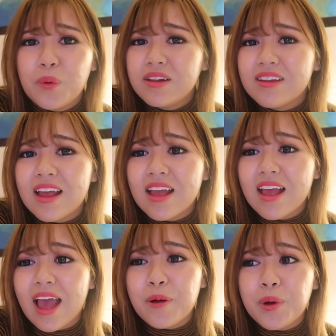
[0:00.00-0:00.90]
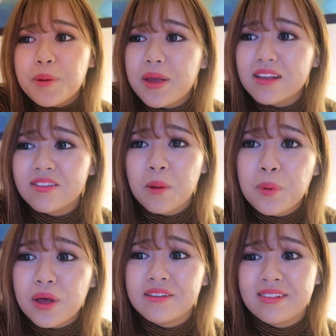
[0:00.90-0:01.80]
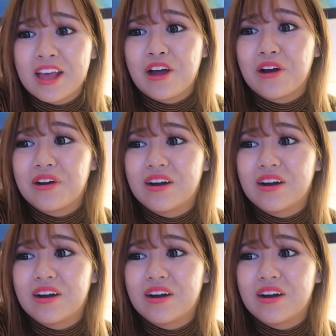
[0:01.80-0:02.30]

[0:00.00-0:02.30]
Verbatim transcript: One day, I want to be as humble as they are,